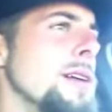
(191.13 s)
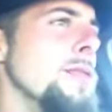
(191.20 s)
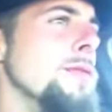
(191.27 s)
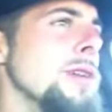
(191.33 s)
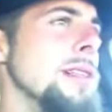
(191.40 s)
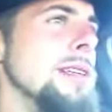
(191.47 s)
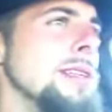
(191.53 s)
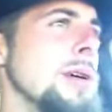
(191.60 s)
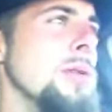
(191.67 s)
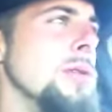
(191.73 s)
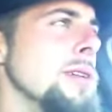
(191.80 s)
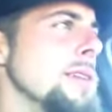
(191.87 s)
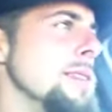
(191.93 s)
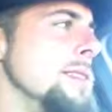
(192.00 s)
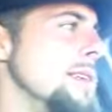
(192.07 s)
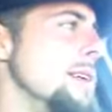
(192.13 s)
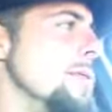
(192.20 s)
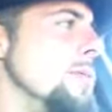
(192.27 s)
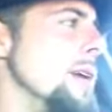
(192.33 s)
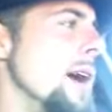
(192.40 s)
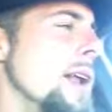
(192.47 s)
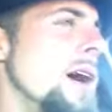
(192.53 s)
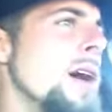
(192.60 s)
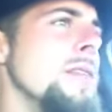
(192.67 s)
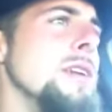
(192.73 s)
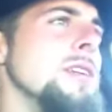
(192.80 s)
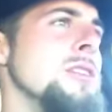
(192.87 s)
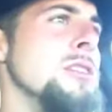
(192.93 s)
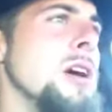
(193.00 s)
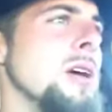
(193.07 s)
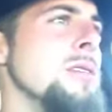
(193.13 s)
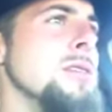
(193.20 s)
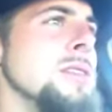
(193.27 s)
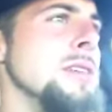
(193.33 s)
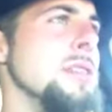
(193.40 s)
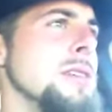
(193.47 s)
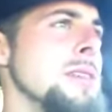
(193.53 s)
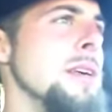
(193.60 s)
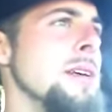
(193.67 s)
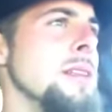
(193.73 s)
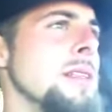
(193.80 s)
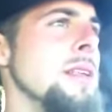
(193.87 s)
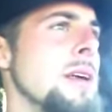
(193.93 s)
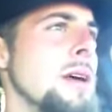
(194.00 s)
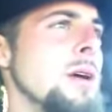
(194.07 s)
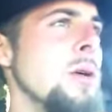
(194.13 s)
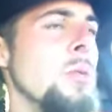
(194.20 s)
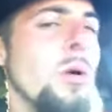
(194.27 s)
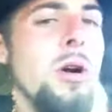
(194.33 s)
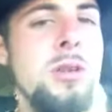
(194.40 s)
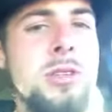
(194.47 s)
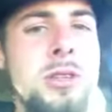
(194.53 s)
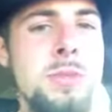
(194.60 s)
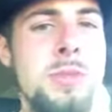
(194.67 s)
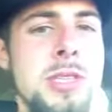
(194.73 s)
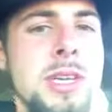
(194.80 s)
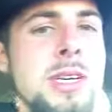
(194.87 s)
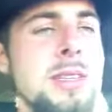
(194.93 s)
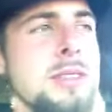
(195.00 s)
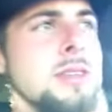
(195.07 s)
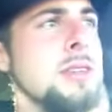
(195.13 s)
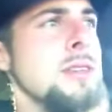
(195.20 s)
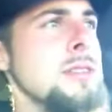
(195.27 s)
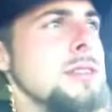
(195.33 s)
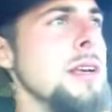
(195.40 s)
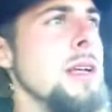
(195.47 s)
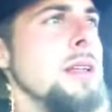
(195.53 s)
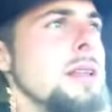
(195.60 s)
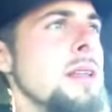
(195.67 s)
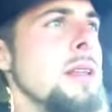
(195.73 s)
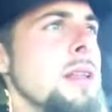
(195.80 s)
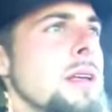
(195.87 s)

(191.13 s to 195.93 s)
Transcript: of really doing what he did. We got all these churches that worship Jesus and